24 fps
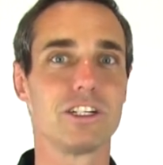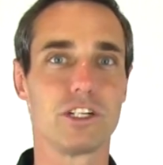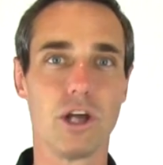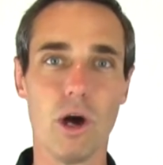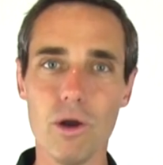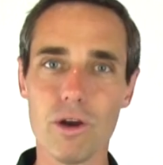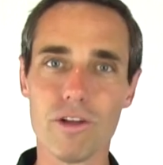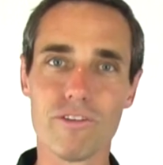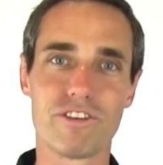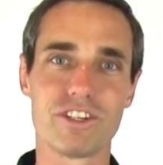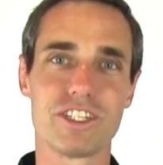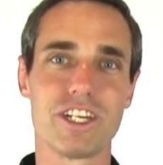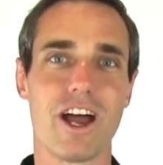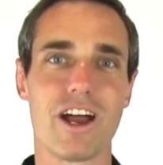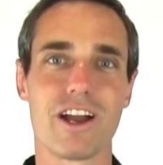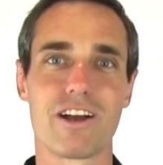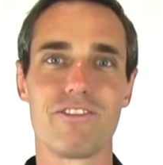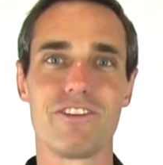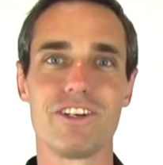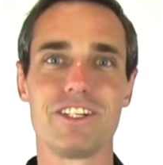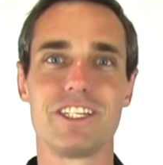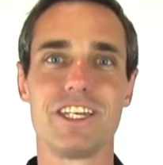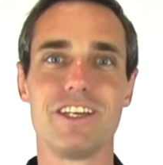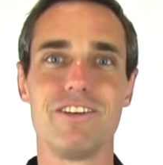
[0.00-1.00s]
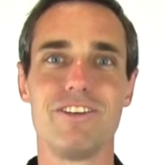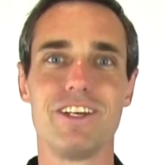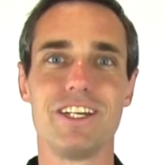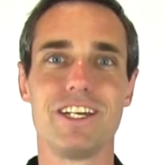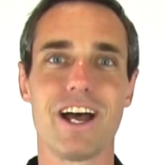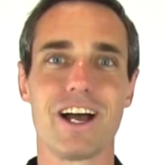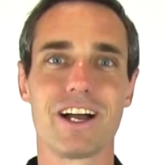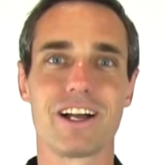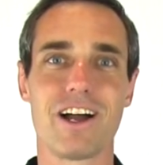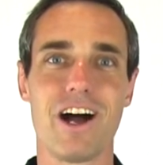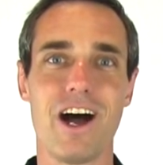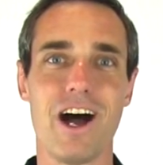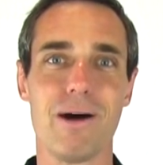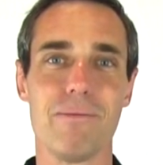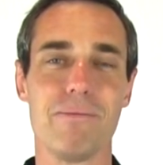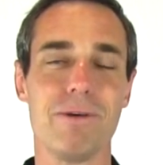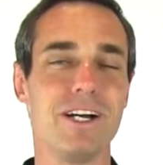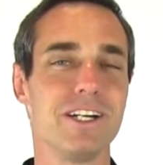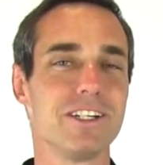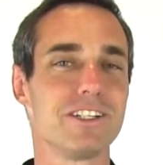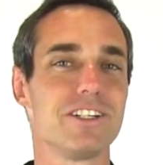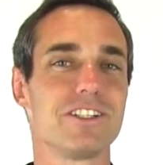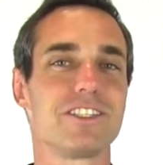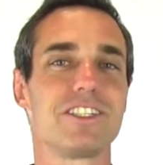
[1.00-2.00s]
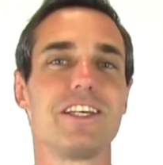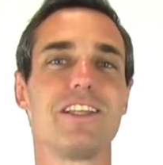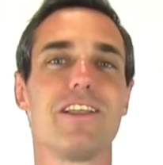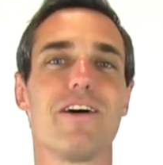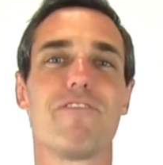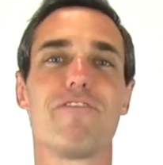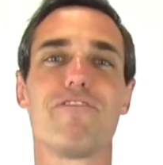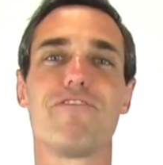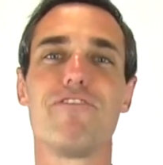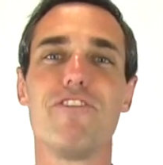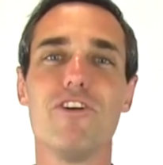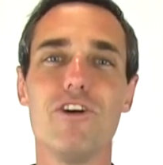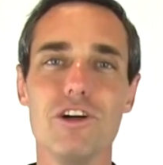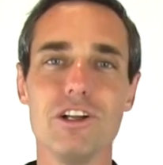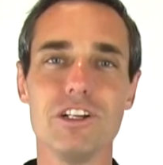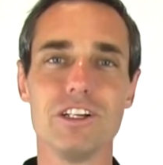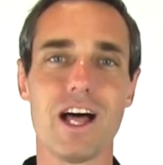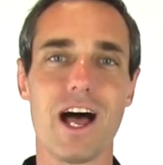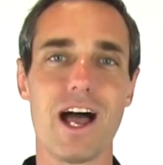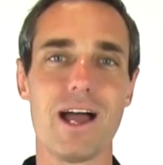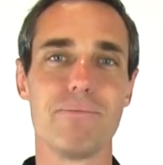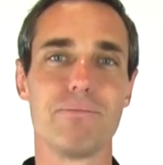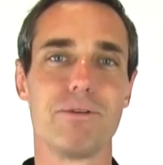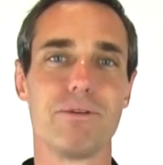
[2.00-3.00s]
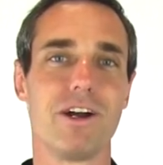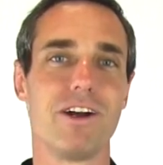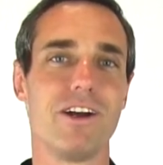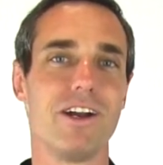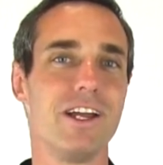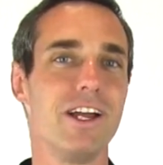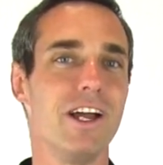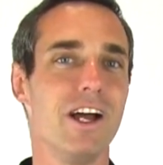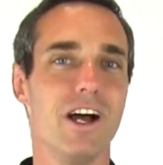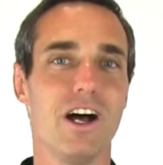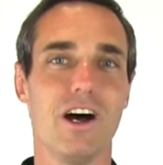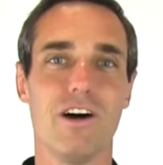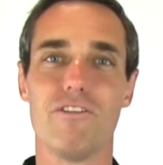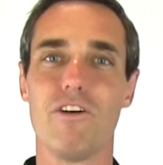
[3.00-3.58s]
go to photographytv.com to see the full library